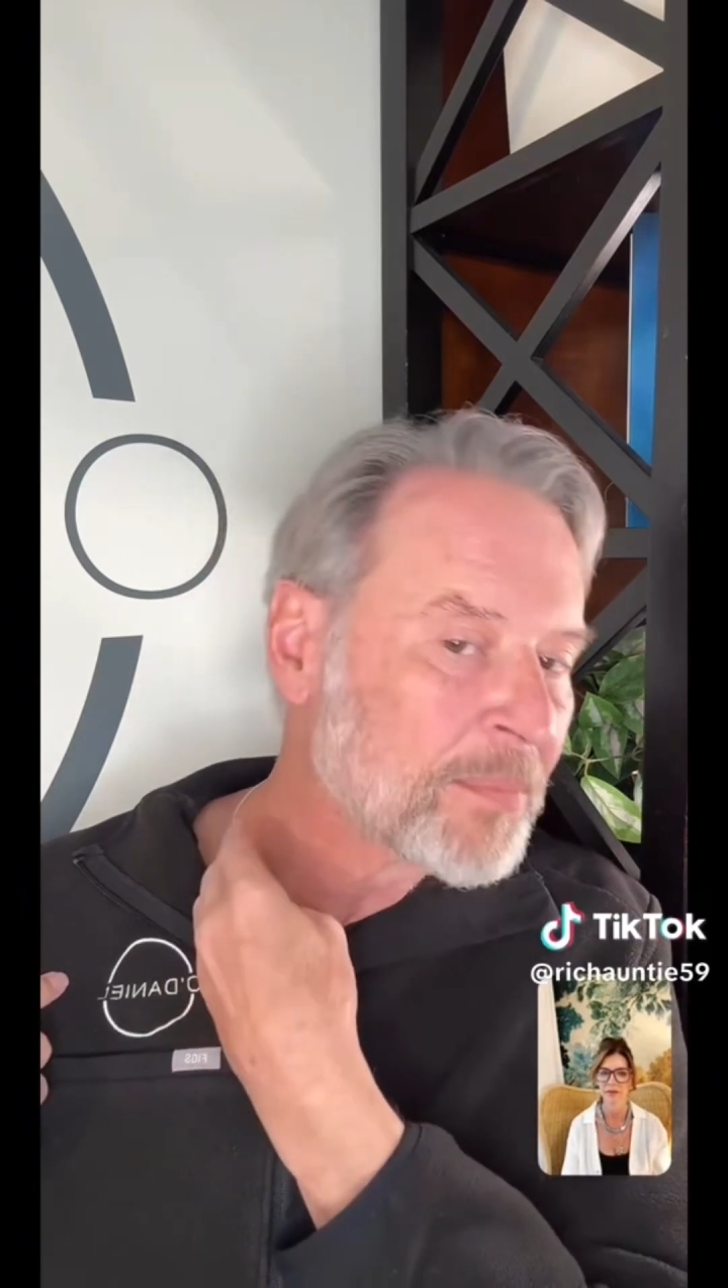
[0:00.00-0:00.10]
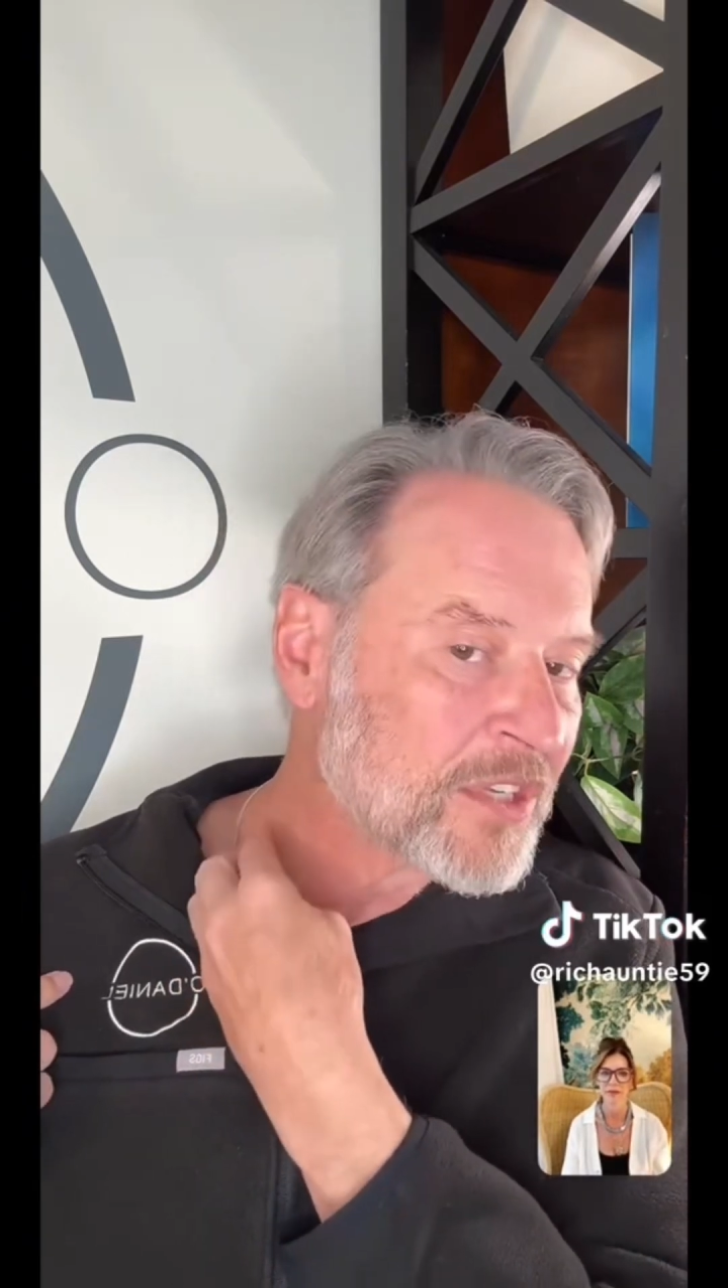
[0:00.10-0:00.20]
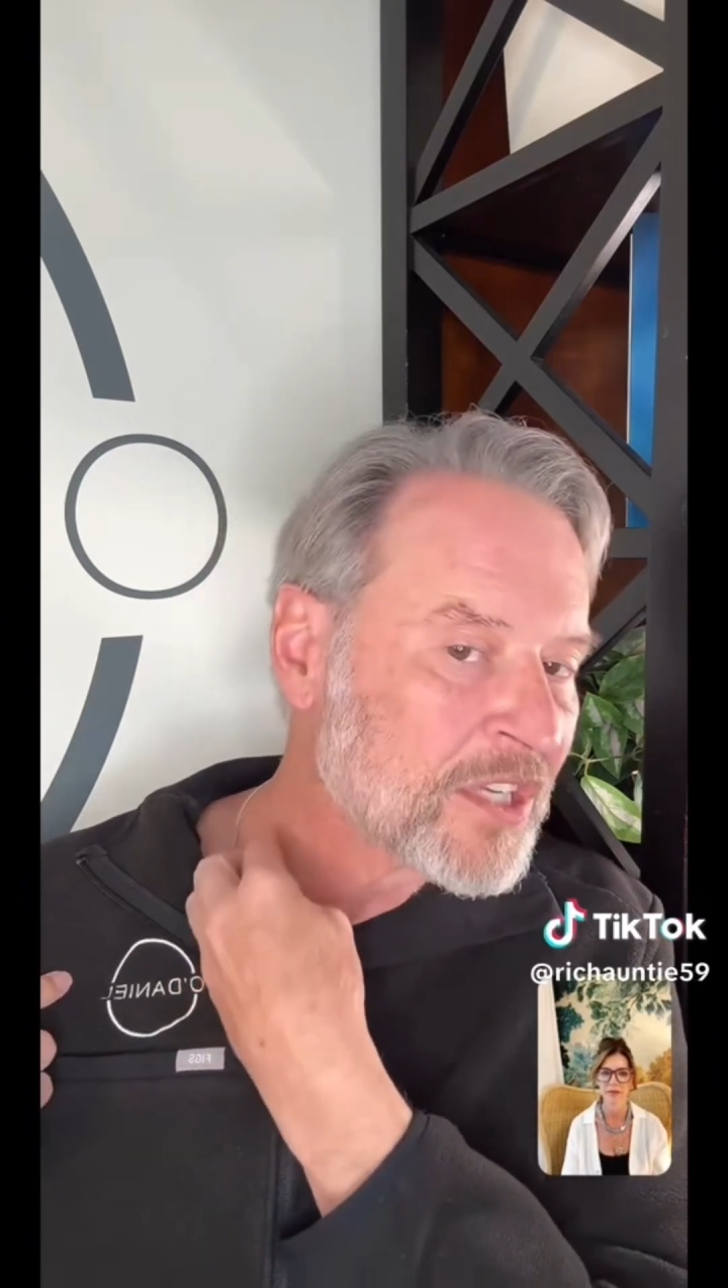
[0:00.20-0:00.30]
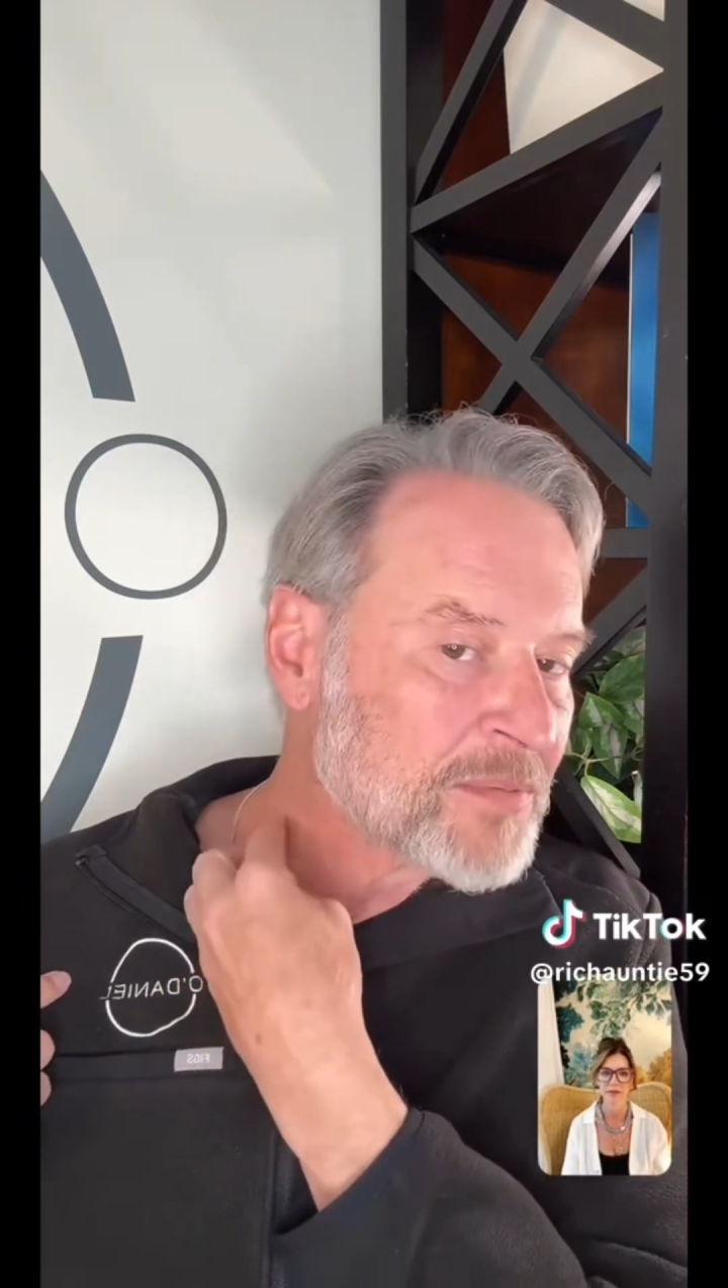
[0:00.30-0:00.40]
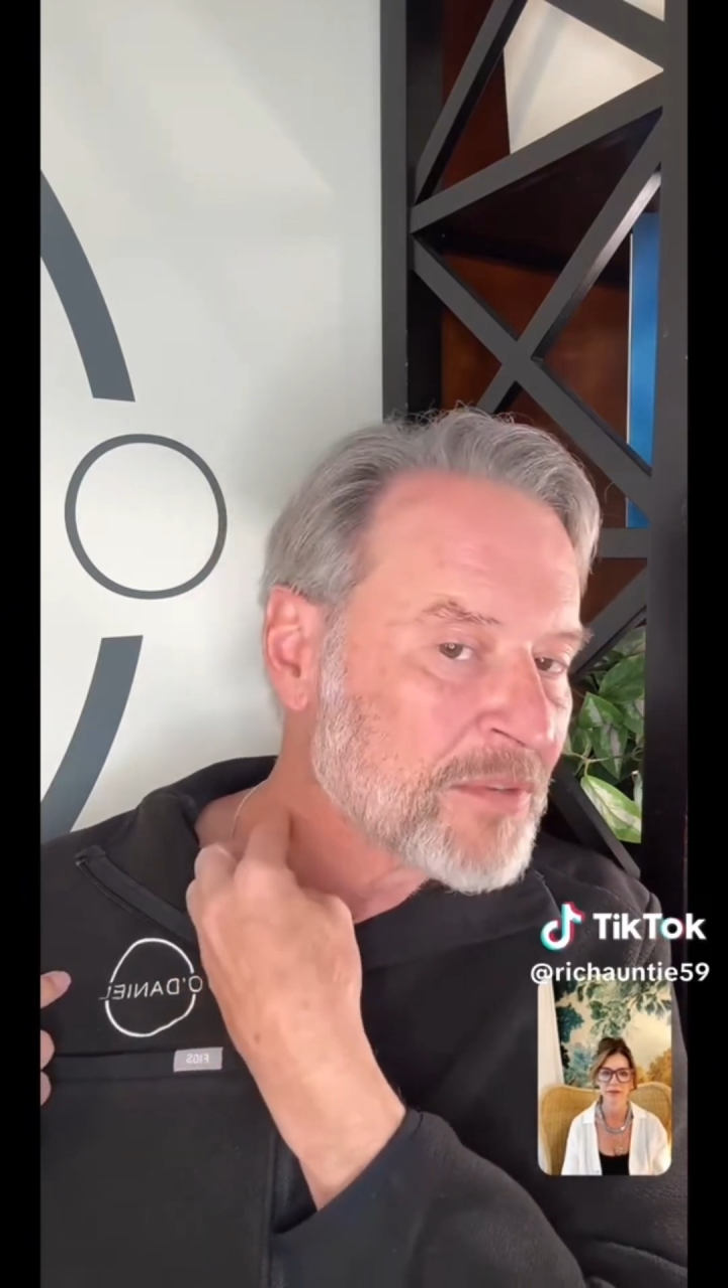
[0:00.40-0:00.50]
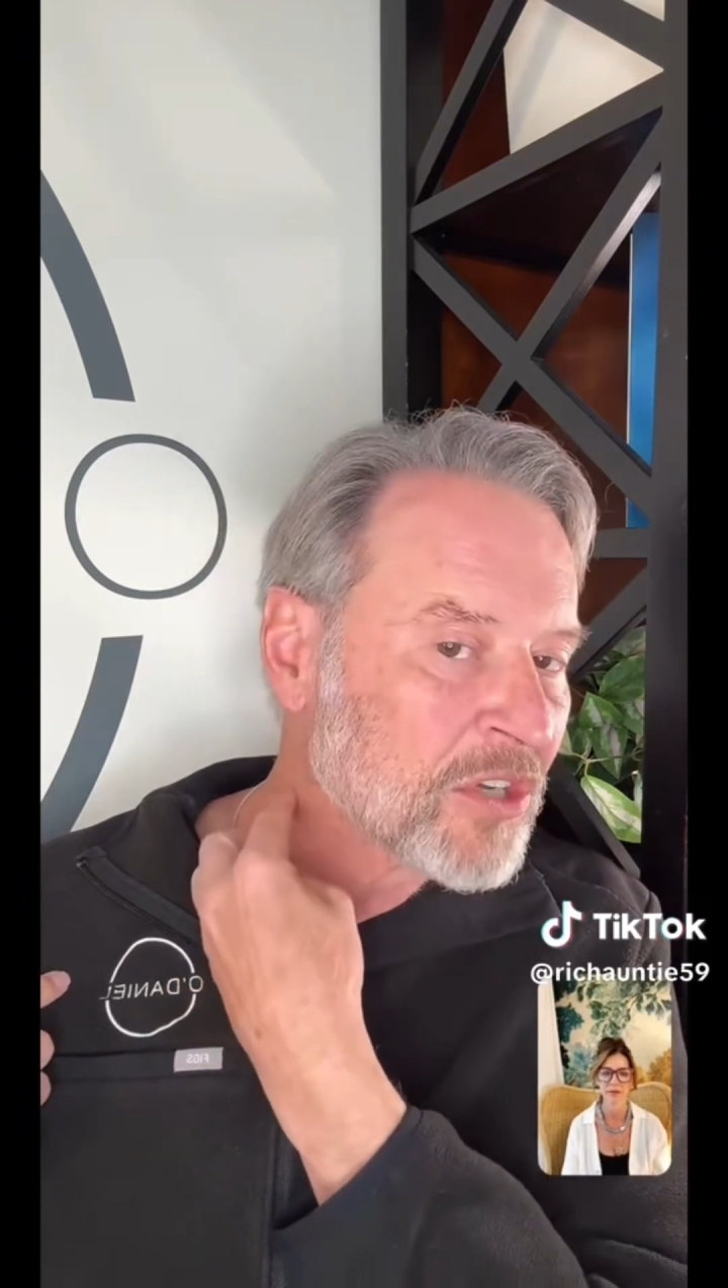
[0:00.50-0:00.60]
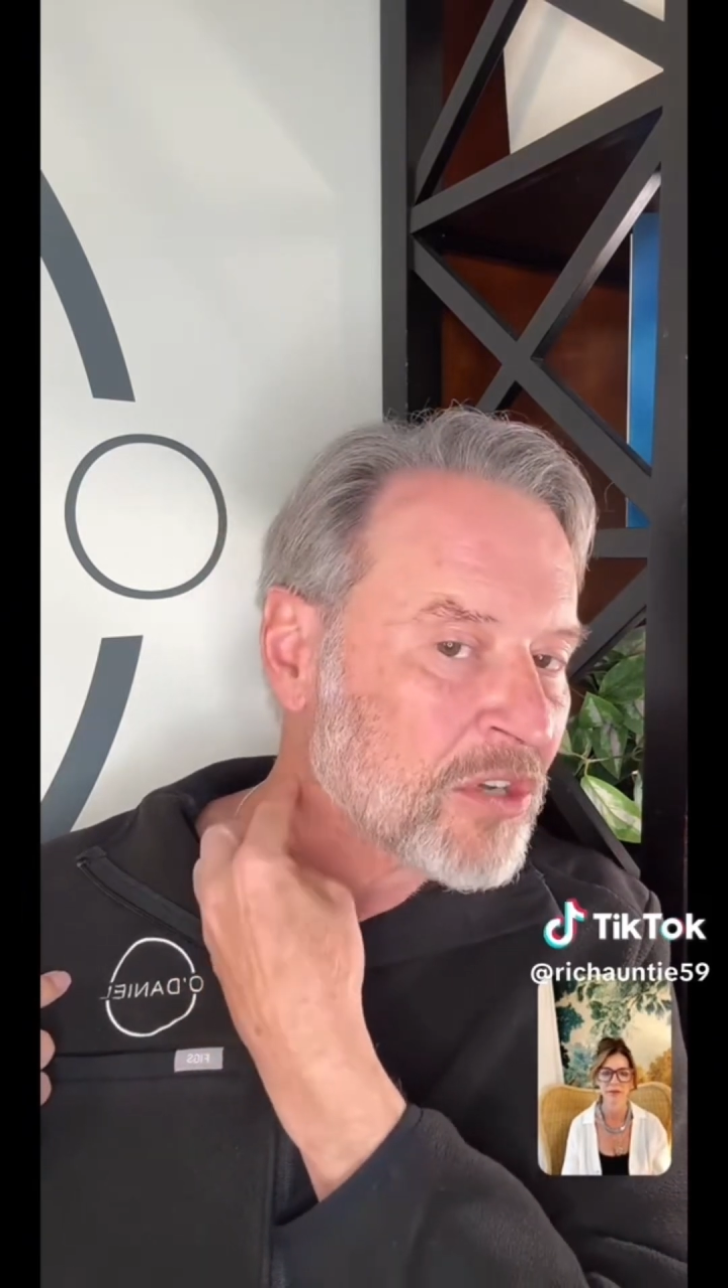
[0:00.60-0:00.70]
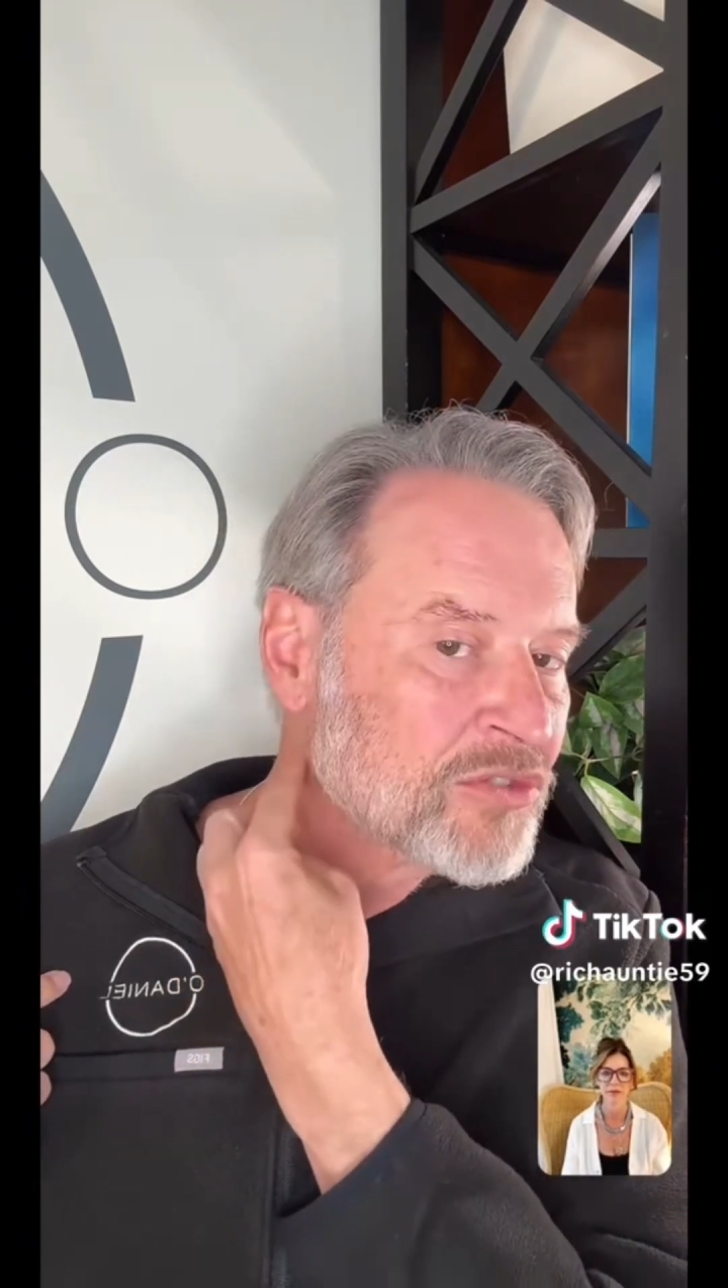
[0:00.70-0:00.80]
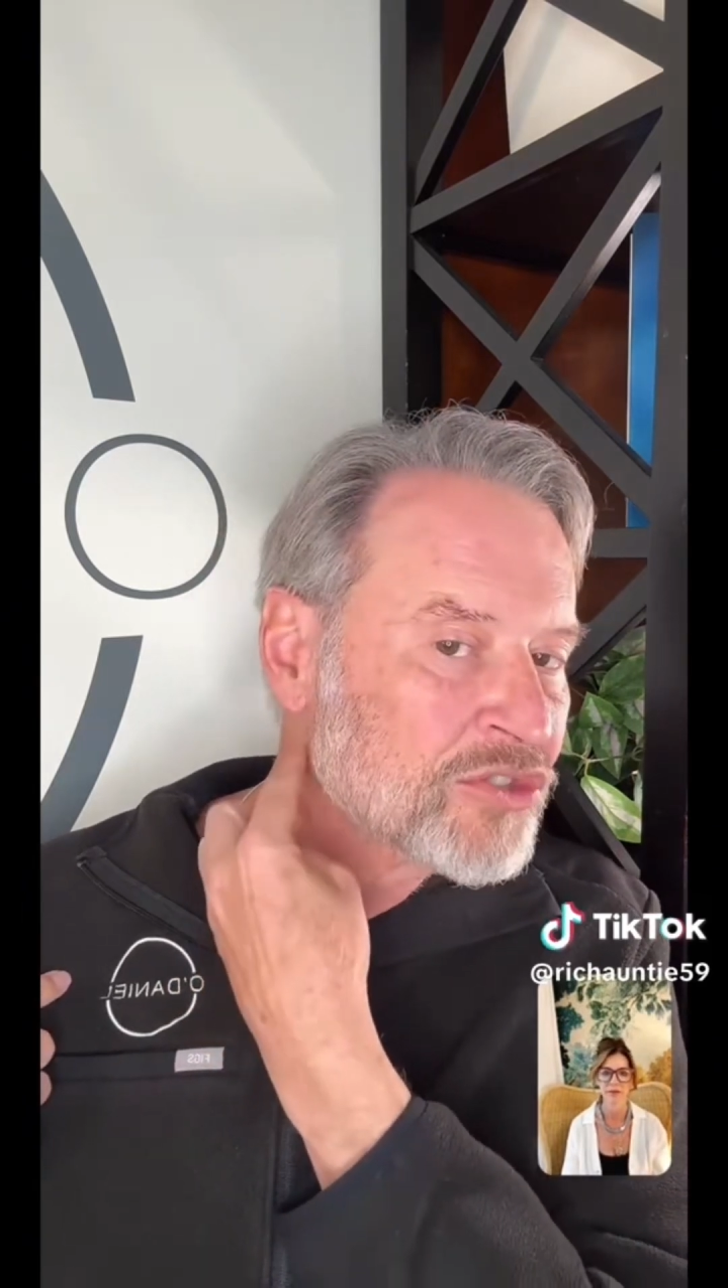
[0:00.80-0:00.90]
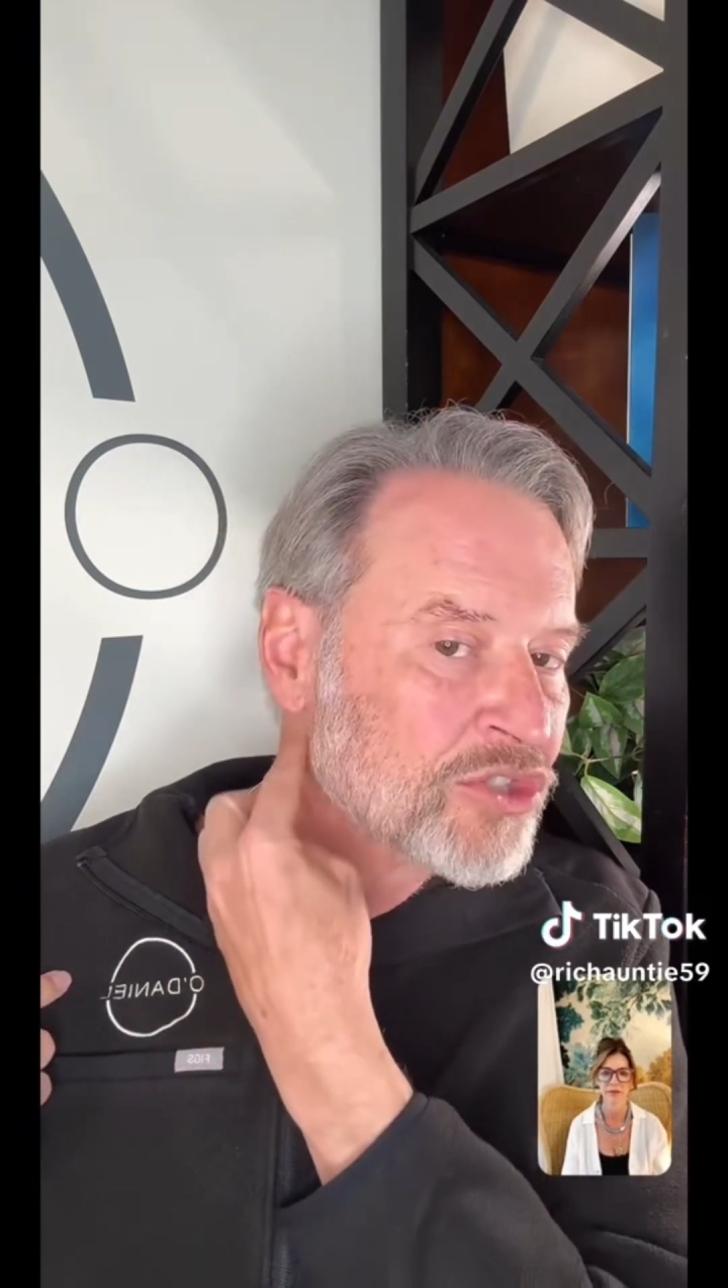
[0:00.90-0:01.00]
platysma
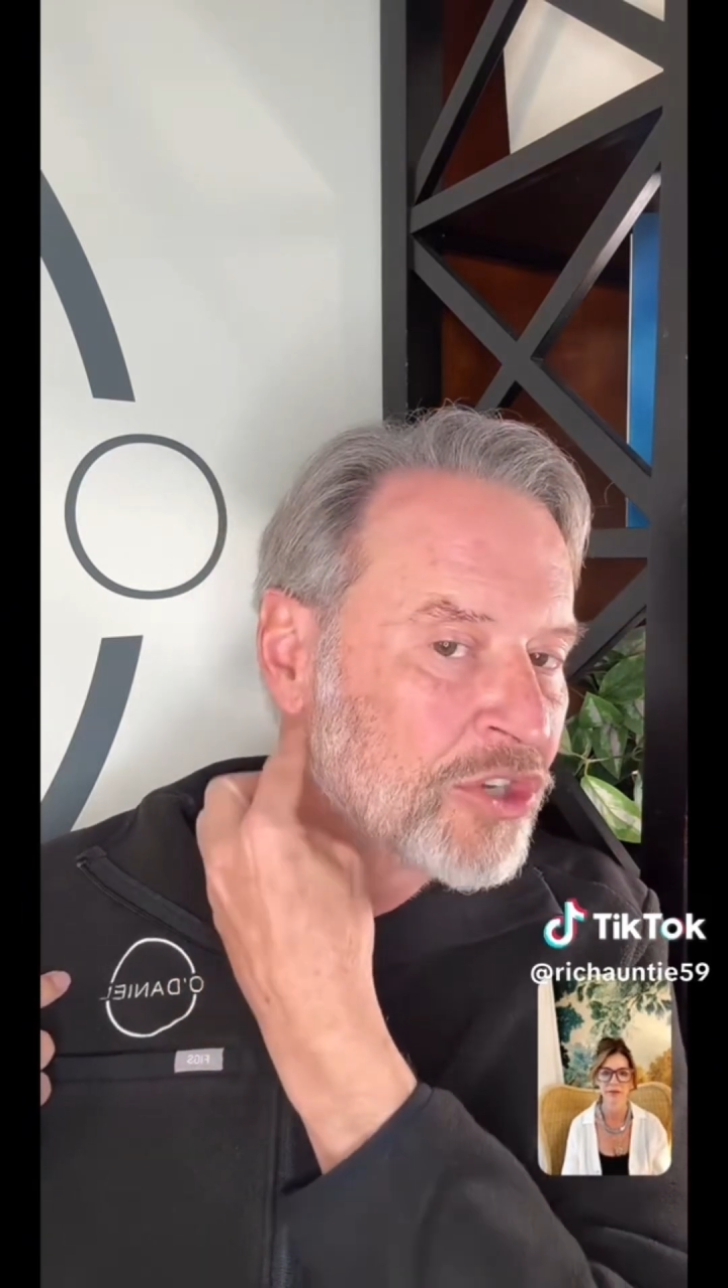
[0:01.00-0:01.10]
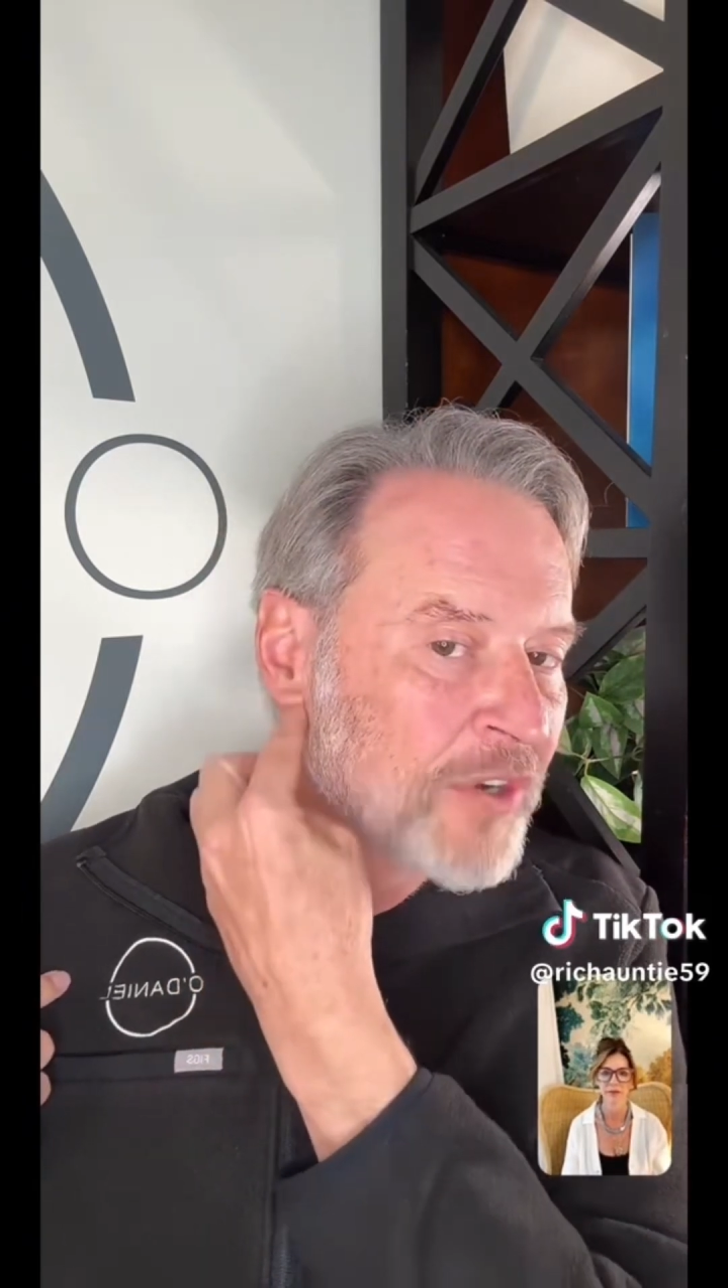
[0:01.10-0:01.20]
goes to